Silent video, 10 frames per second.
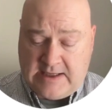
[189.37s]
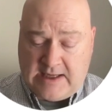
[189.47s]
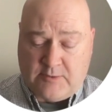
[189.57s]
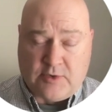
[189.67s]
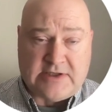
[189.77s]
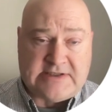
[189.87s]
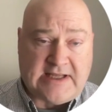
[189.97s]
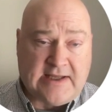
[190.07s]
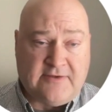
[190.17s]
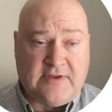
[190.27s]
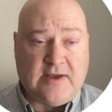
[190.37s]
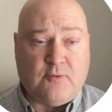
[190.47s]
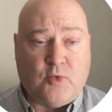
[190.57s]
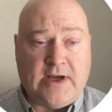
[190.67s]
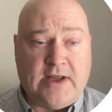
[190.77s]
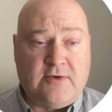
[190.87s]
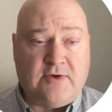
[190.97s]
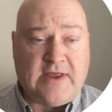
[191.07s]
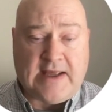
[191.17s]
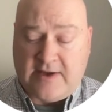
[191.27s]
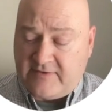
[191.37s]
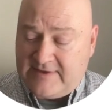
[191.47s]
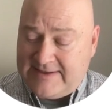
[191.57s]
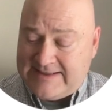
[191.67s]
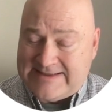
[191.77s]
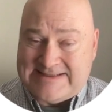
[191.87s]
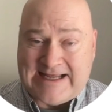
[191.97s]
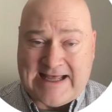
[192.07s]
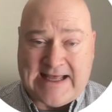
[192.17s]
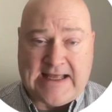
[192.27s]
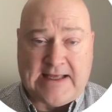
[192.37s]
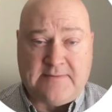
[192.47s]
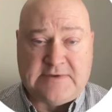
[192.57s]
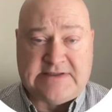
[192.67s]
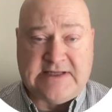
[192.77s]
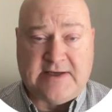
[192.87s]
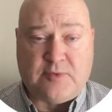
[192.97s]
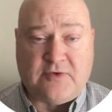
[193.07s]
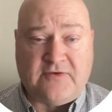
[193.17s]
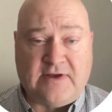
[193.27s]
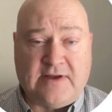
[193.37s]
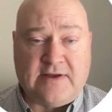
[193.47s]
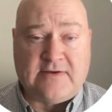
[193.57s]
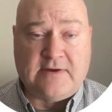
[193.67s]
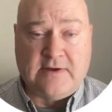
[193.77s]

And we're going to take the 100,000 times 10%.